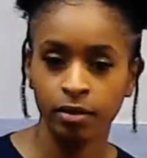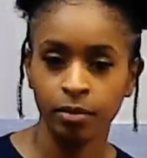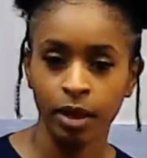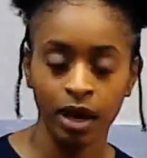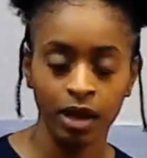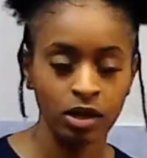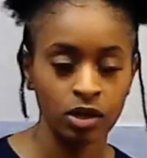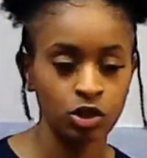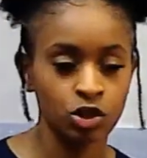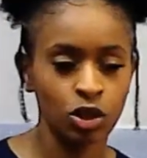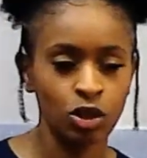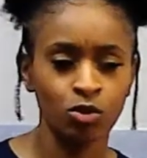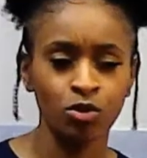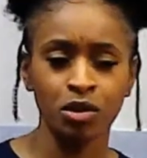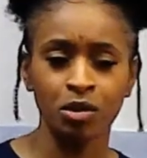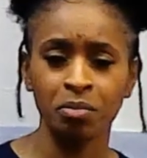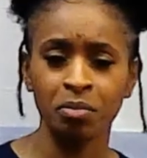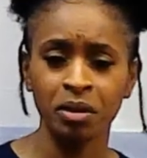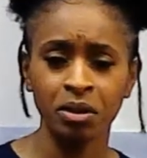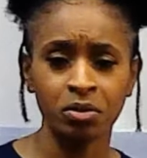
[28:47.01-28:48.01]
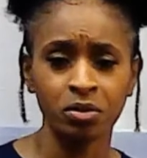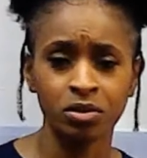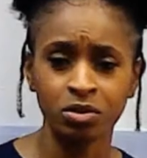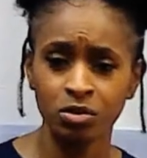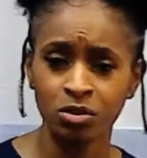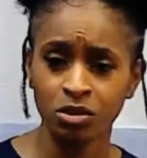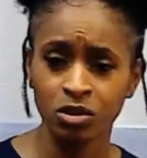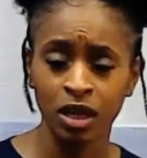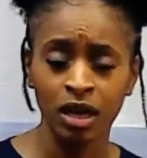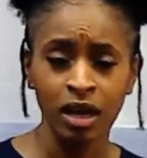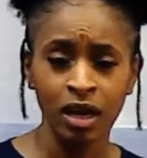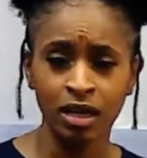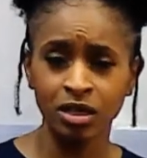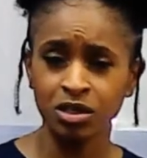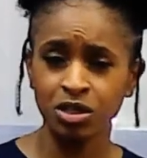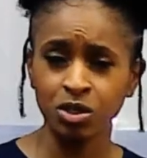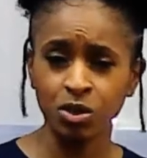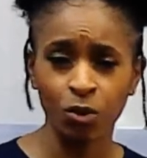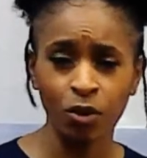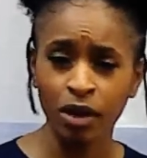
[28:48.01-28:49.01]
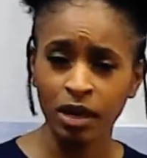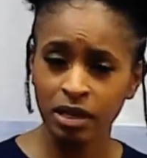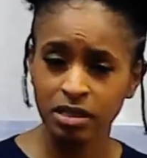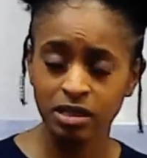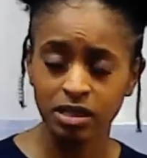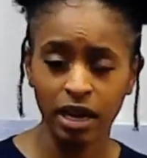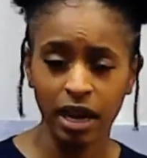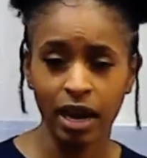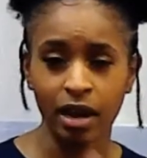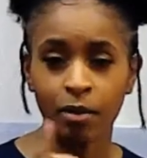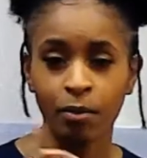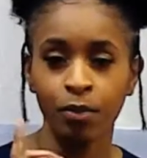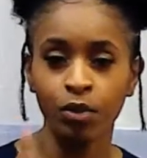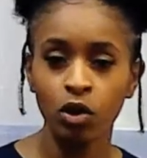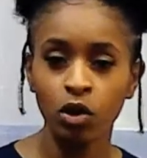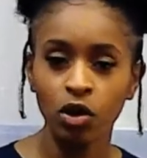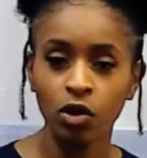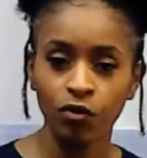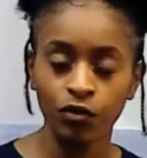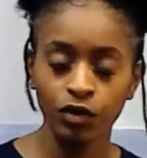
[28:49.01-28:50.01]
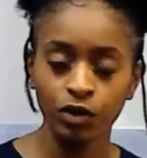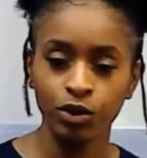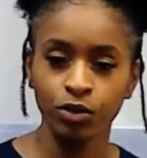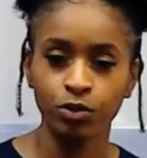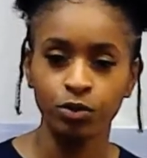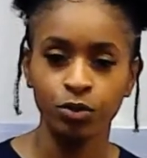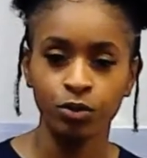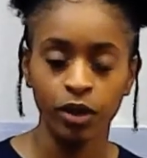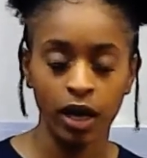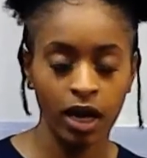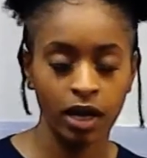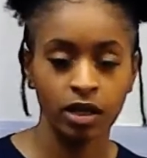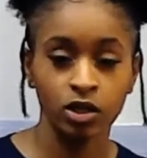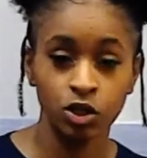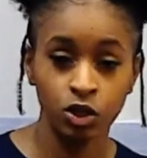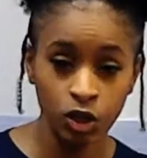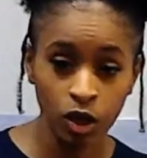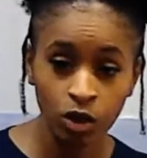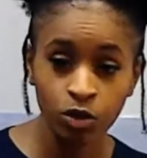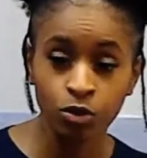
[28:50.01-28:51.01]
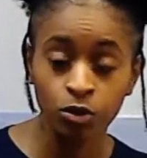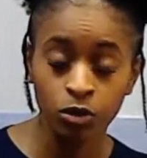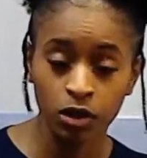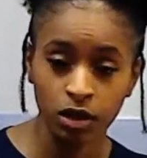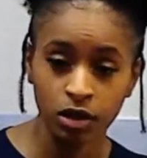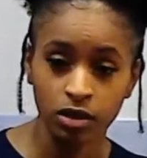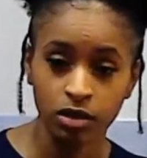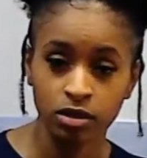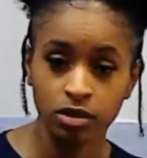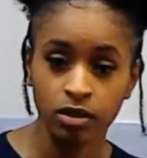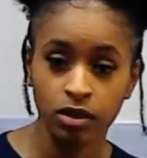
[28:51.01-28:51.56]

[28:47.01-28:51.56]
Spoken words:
I can show you the miracles and the screams that I can pull for you. I can show you this.